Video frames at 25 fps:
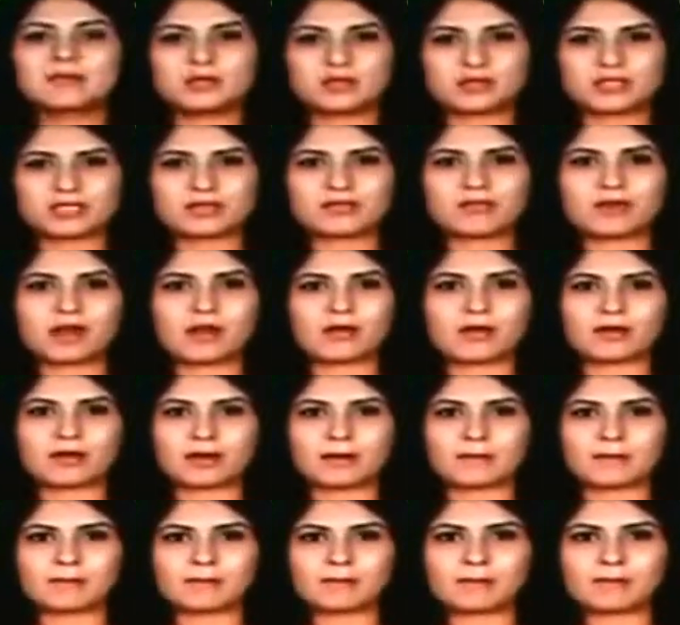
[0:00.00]
community
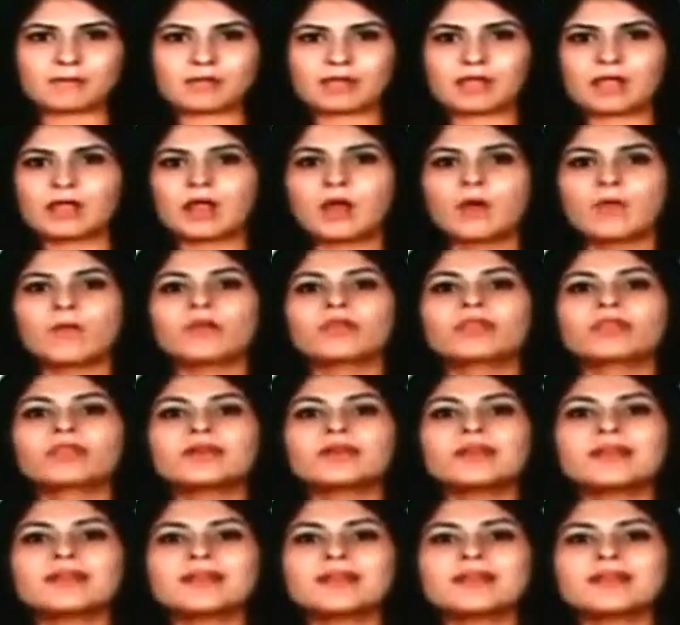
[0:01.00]
roundup. With
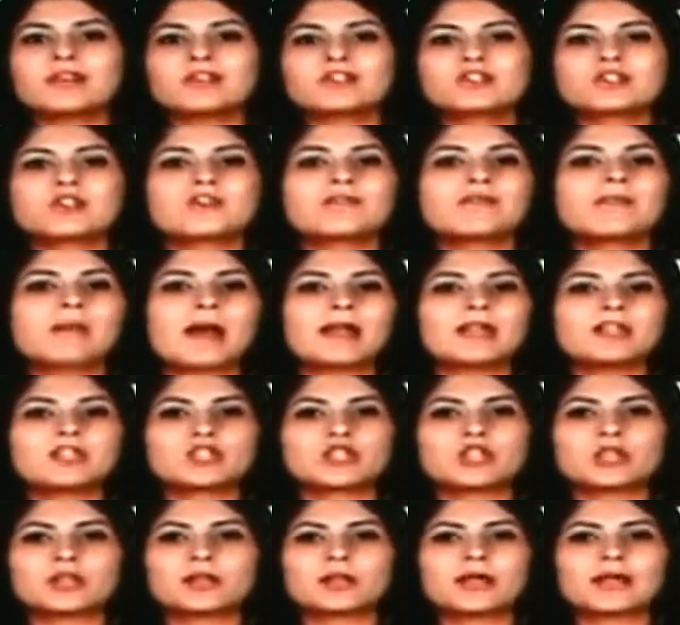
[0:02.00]
30 years of
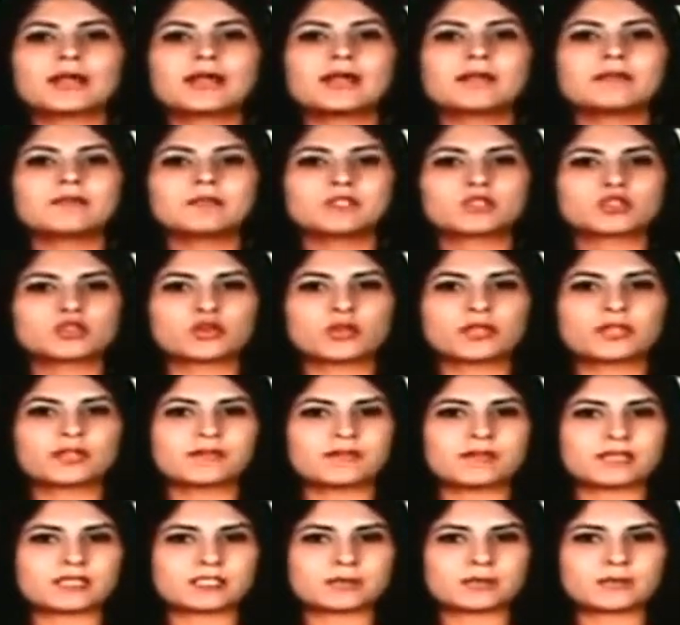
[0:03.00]
managerial and
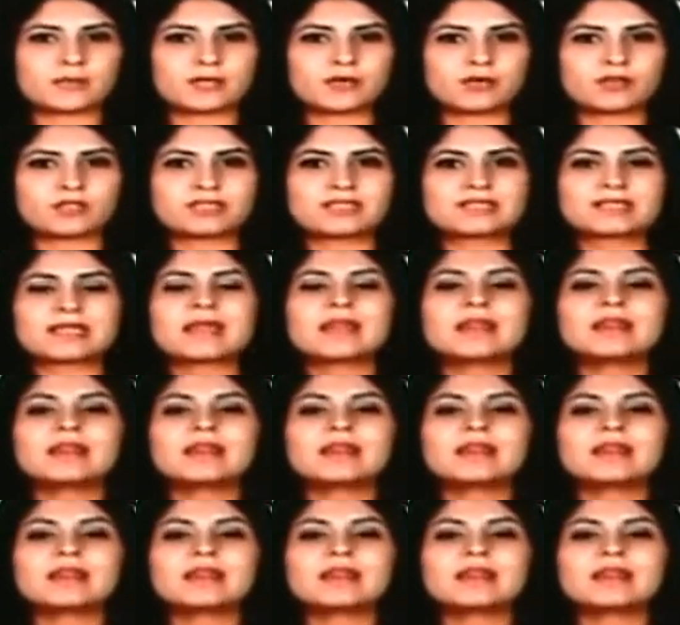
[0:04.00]
administrative experience